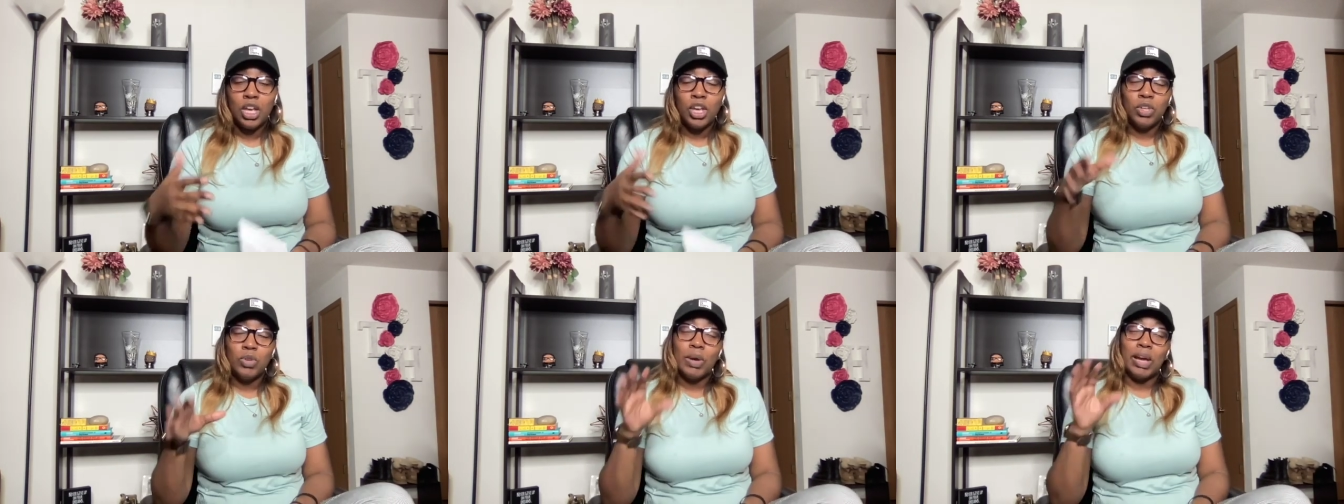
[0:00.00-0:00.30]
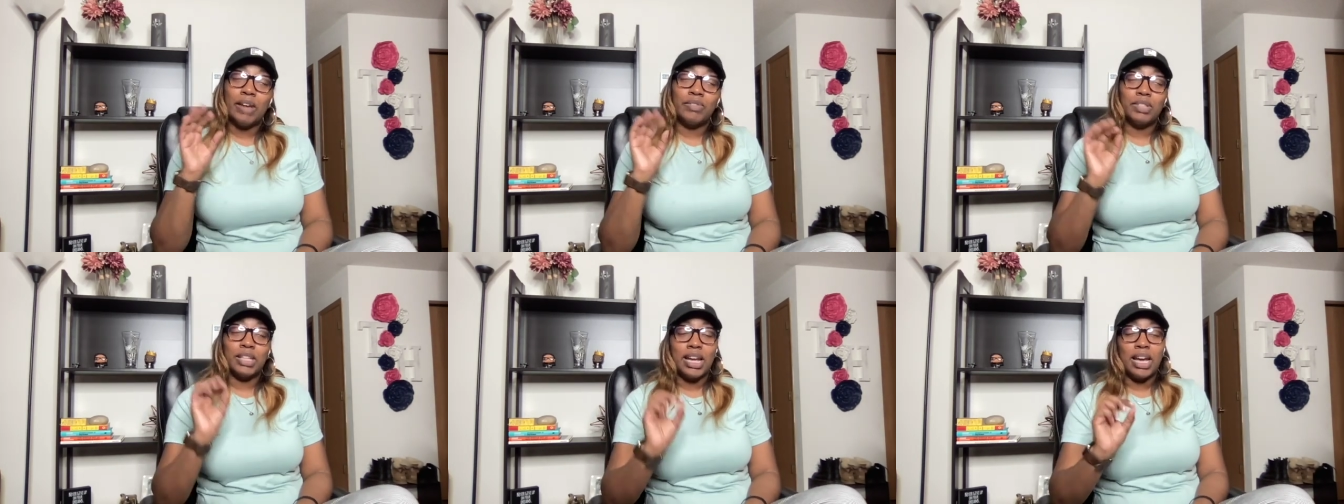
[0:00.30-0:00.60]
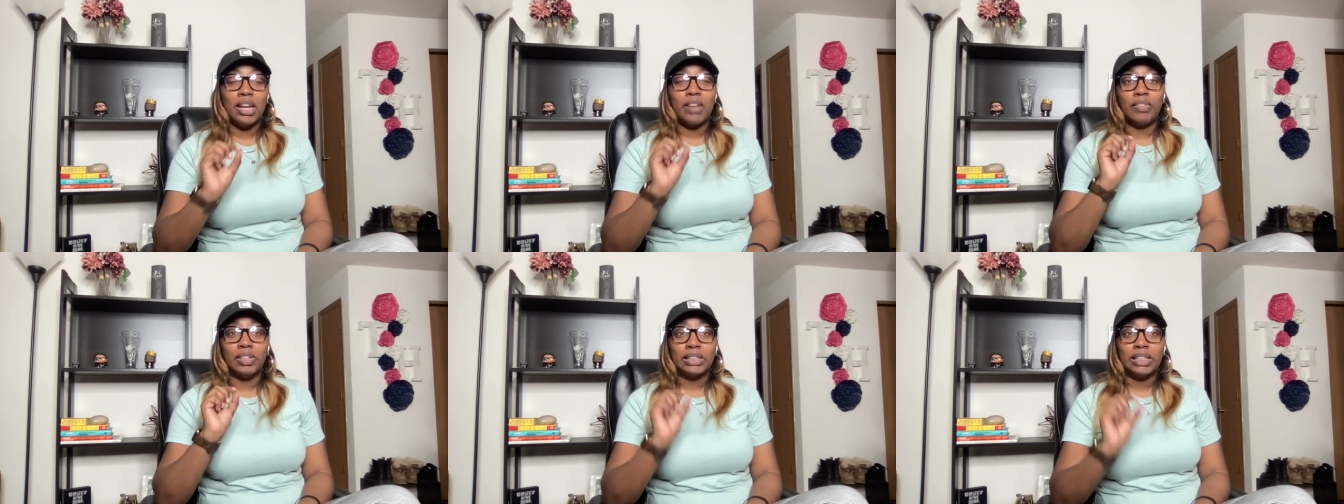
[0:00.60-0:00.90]
You have to
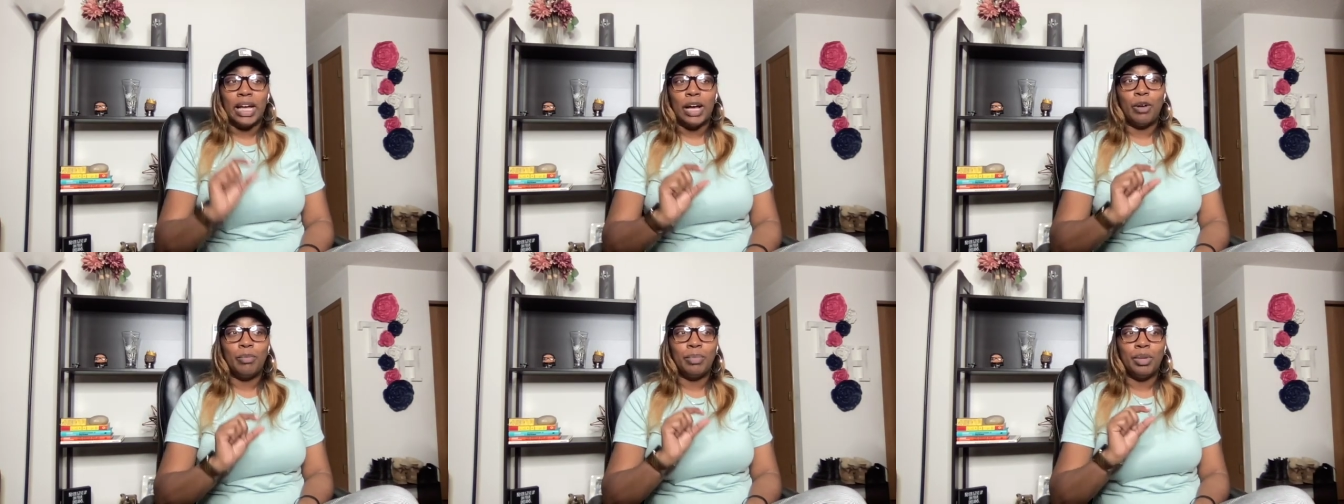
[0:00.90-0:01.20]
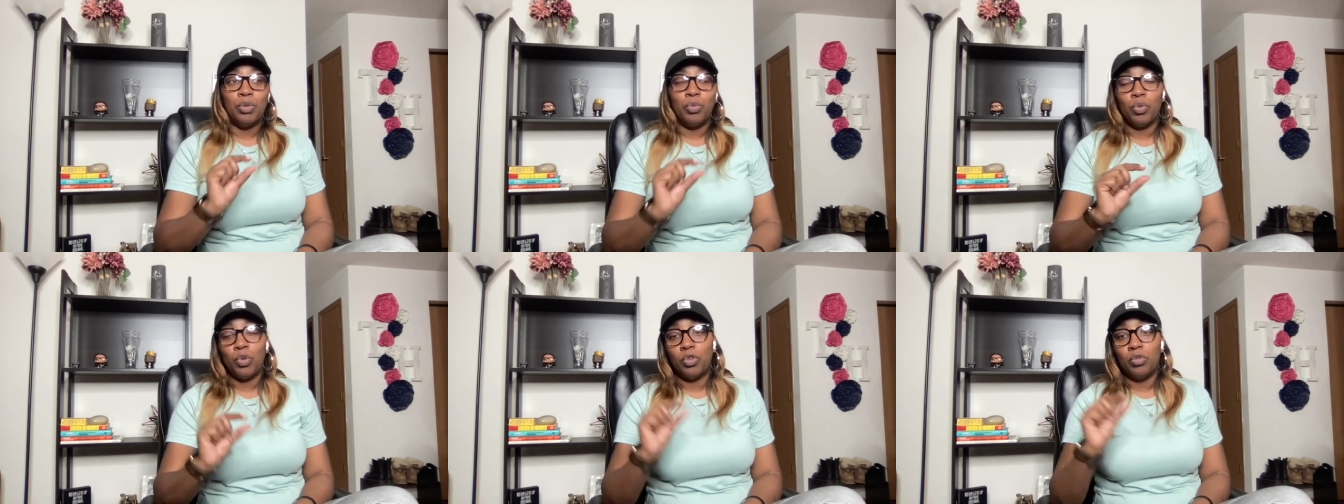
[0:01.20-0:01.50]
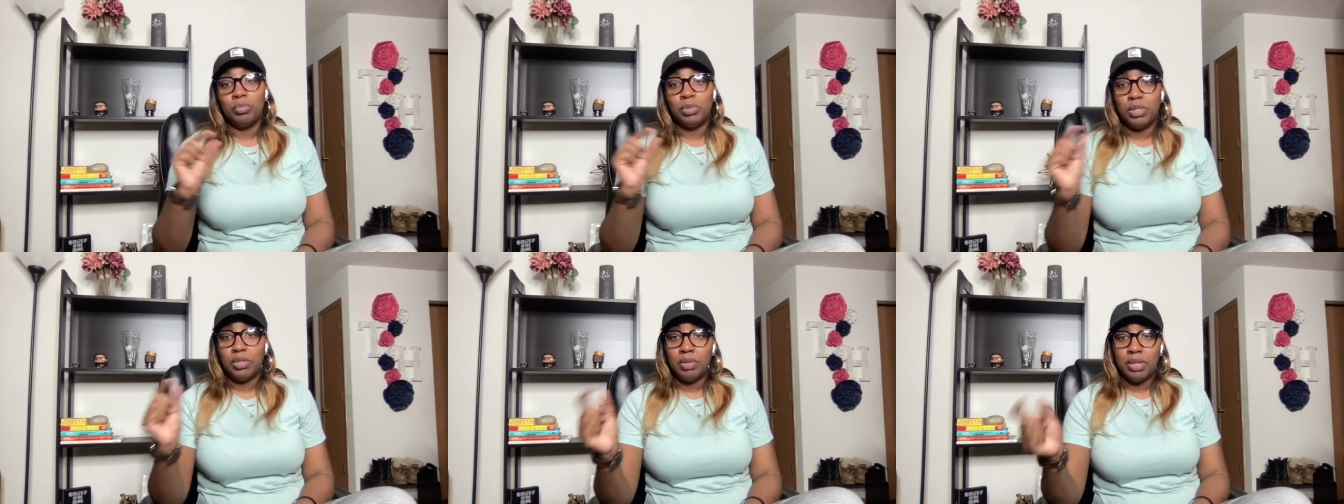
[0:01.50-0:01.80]
kind of allow me
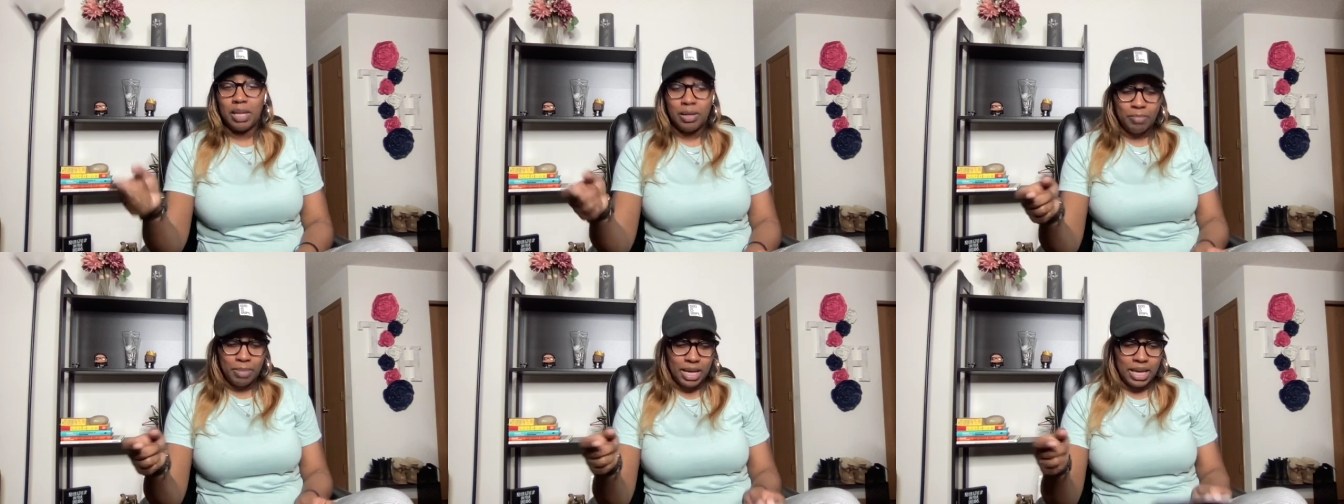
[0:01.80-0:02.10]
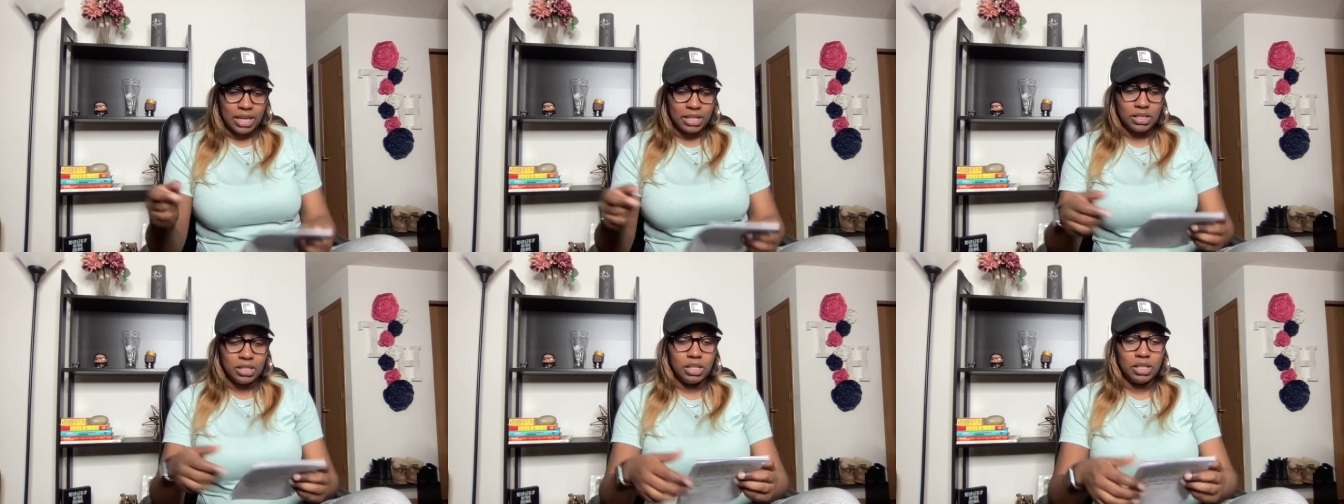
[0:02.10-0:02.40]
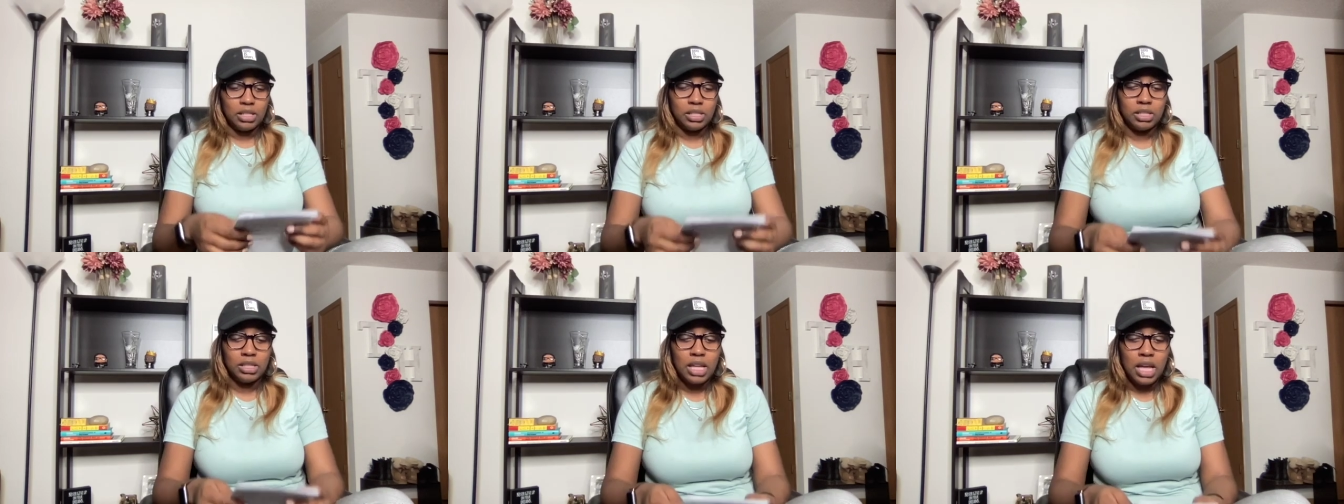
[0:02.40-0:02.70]
room to get past
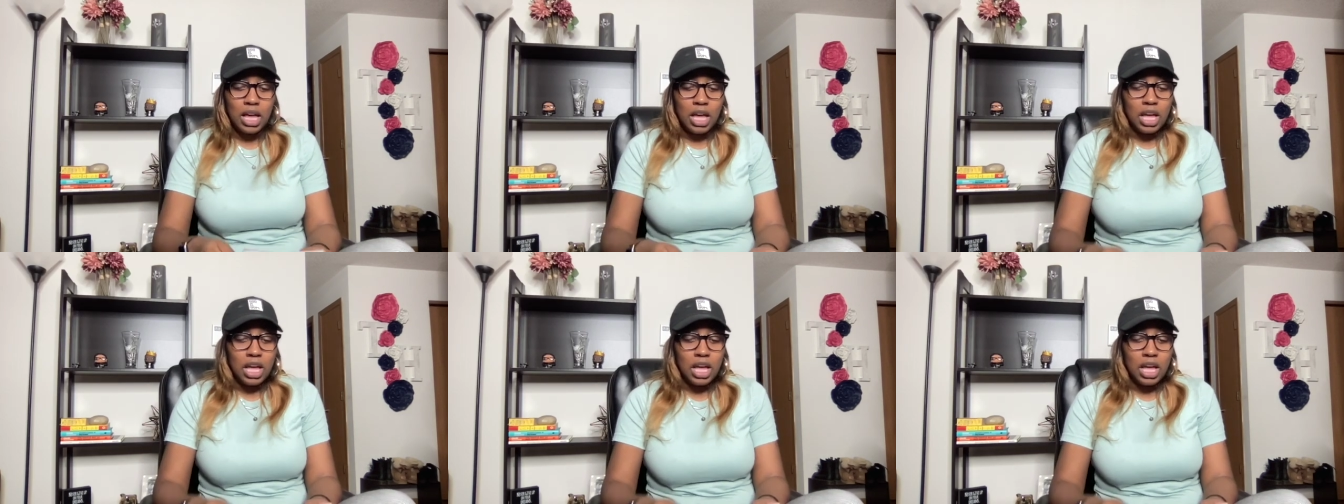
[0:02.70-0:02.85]
this.